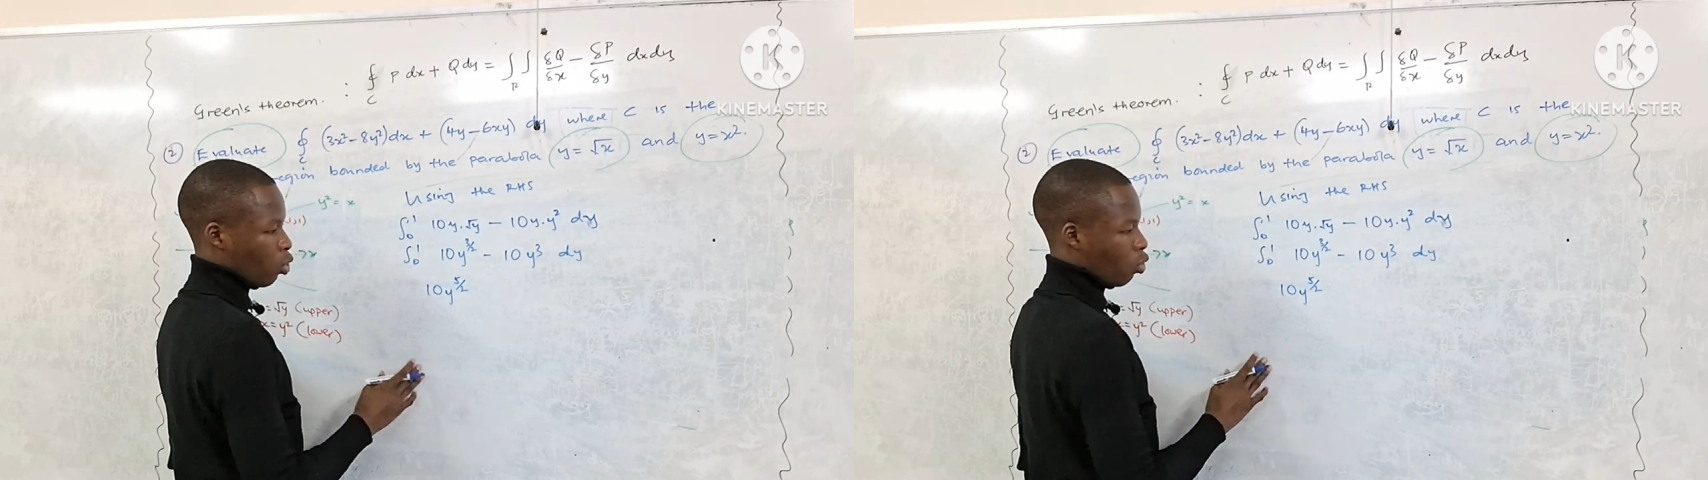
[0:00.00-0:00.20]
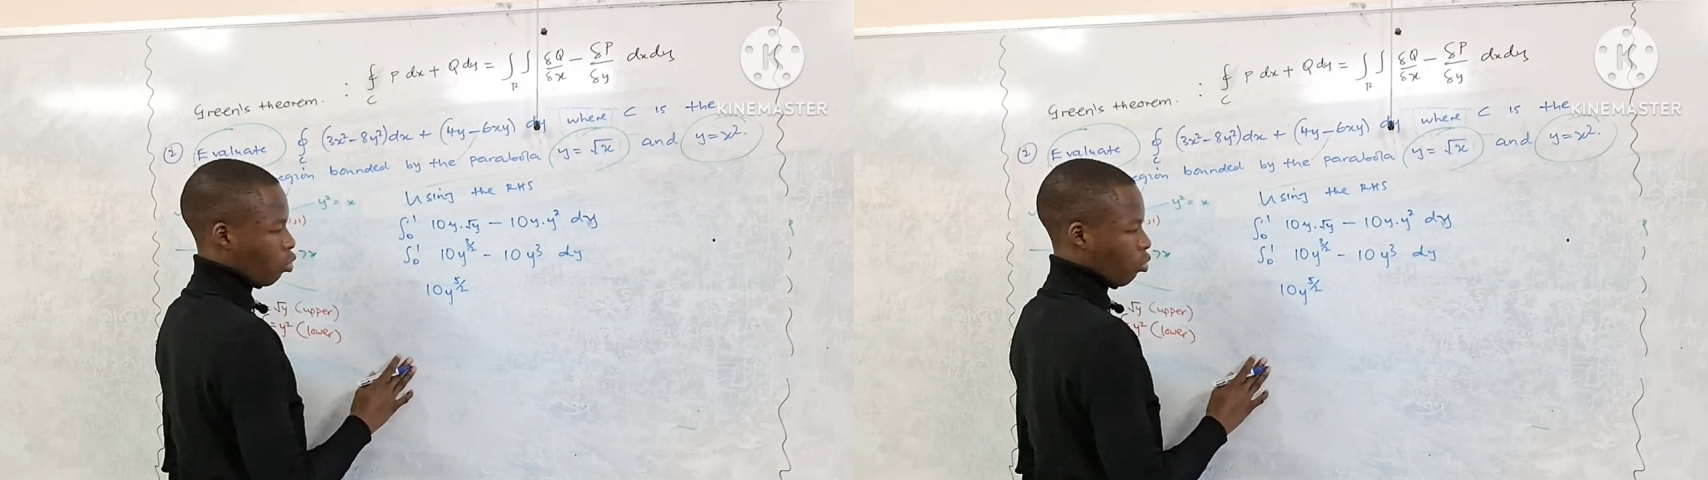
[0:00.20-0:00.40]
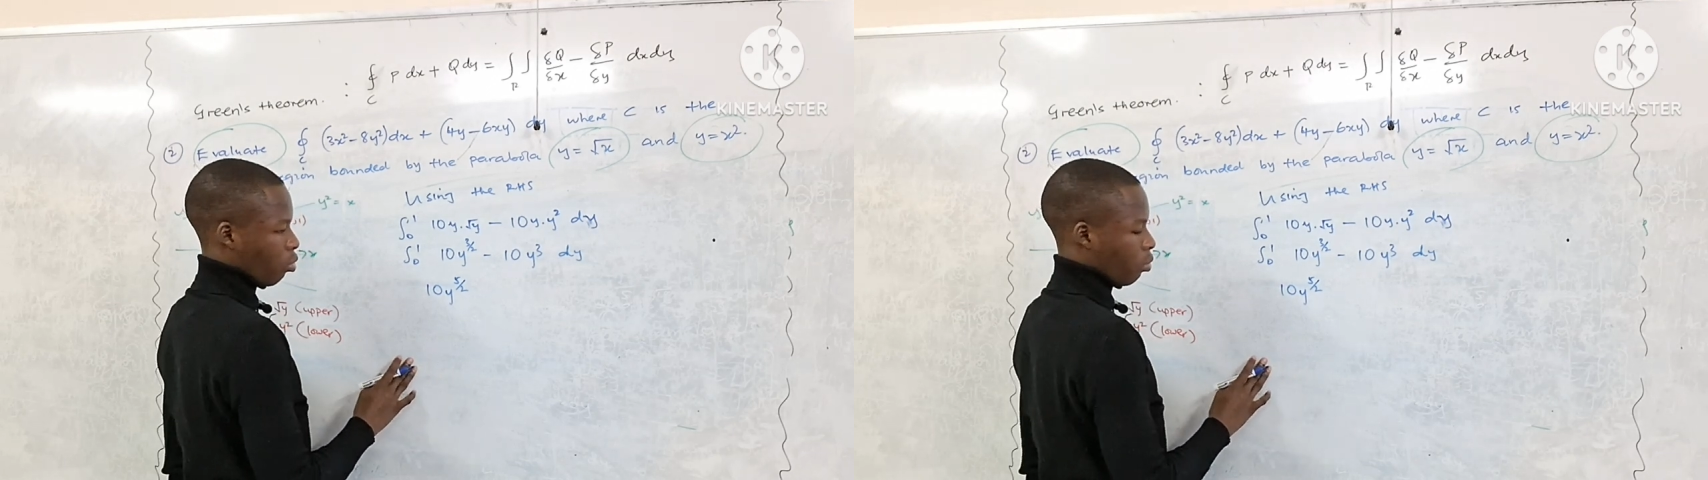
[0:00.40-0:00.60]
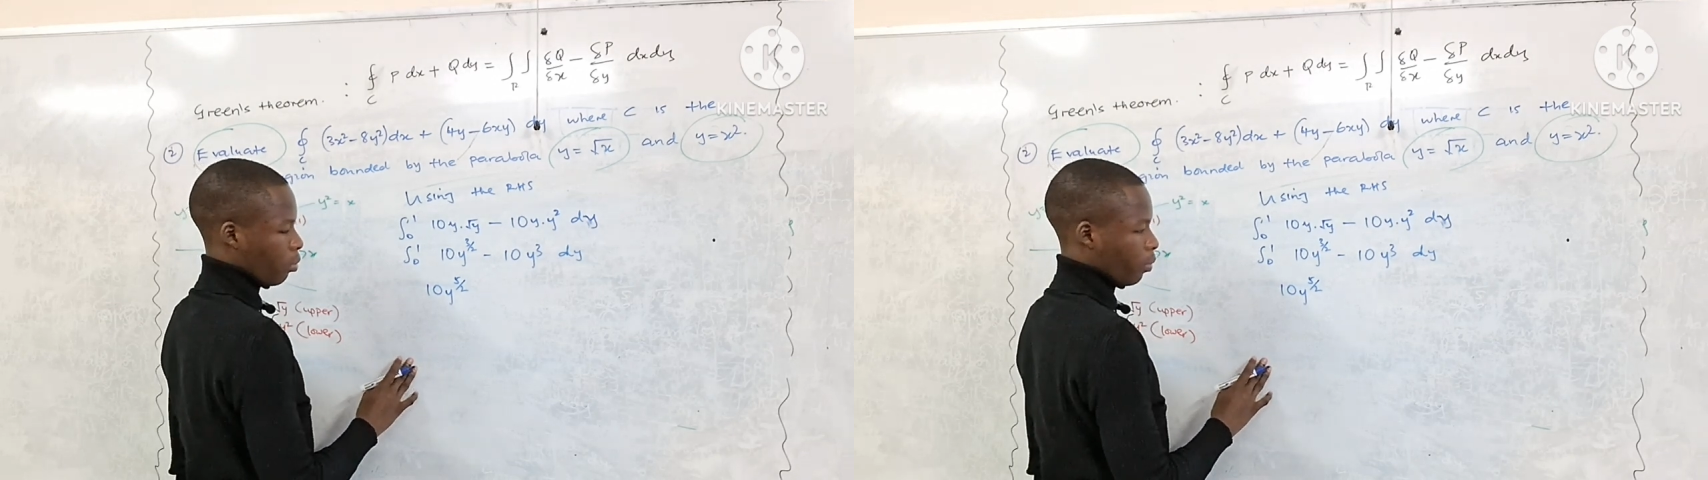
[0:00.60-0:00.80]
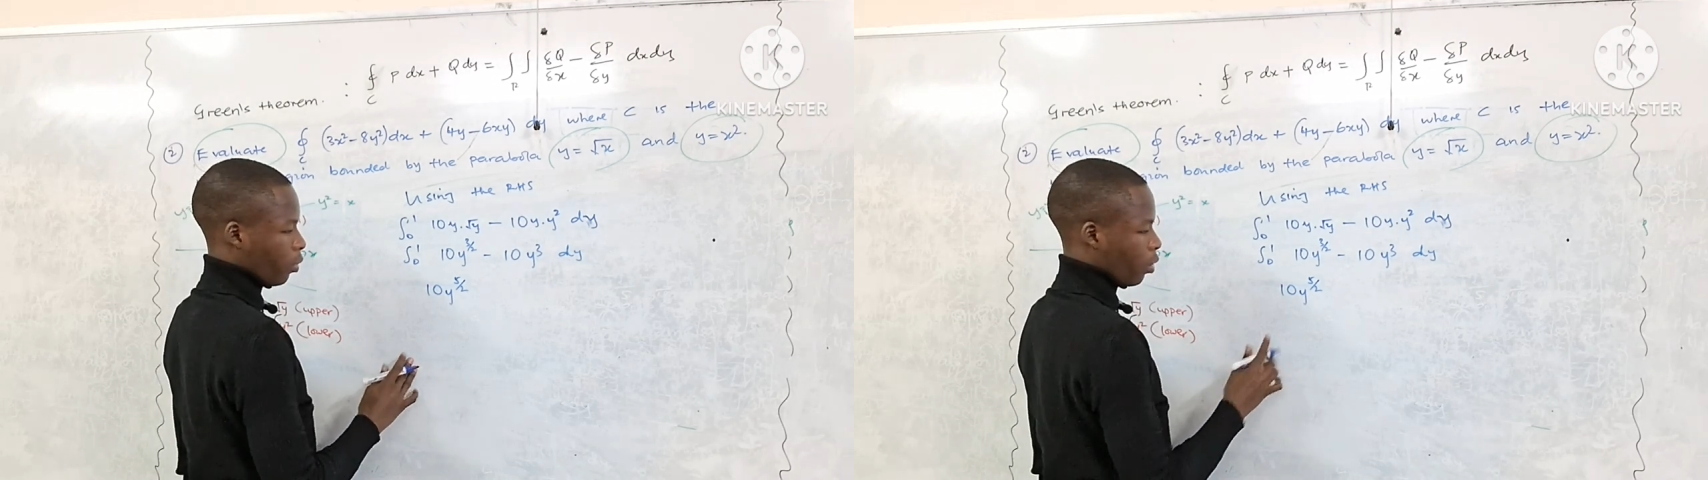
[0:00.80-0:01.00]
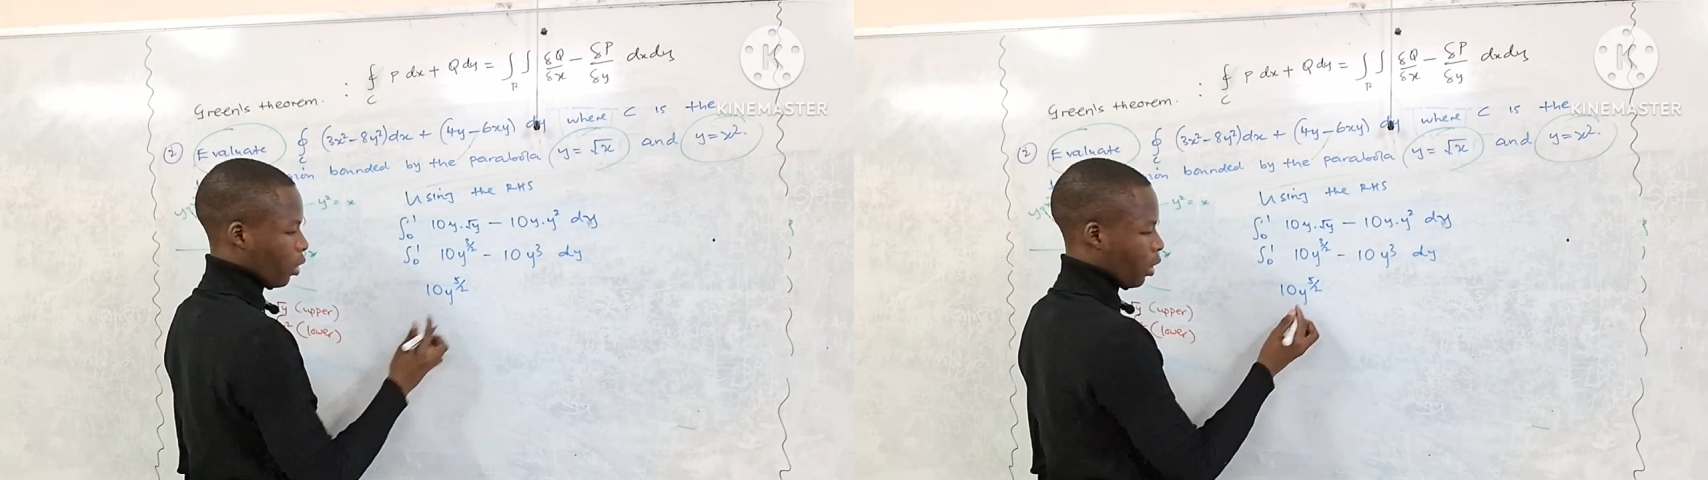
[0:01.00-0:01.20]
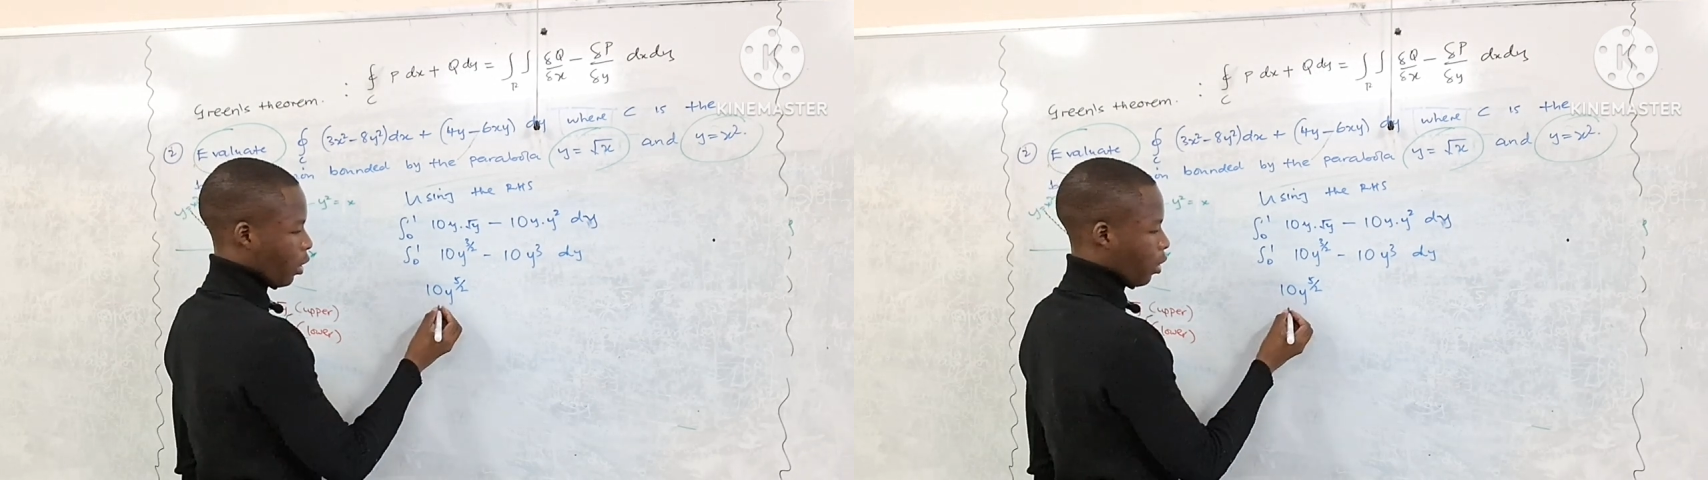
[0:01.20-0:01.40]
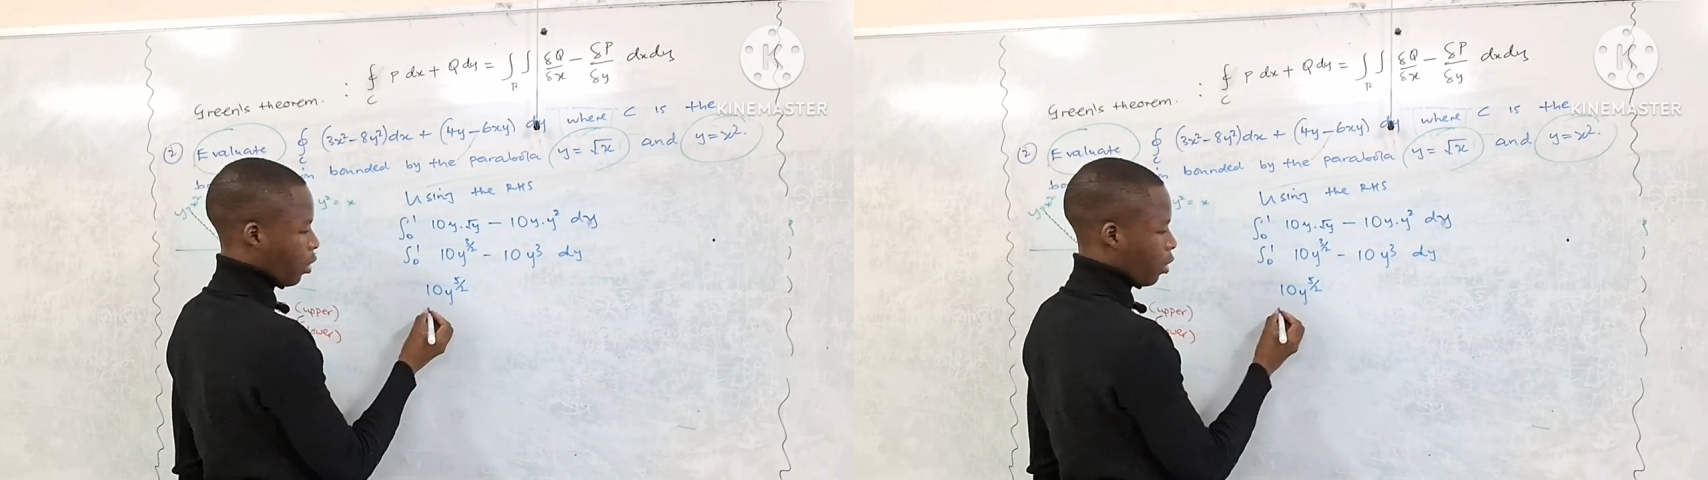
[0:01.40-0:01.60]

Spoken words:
2. Okay,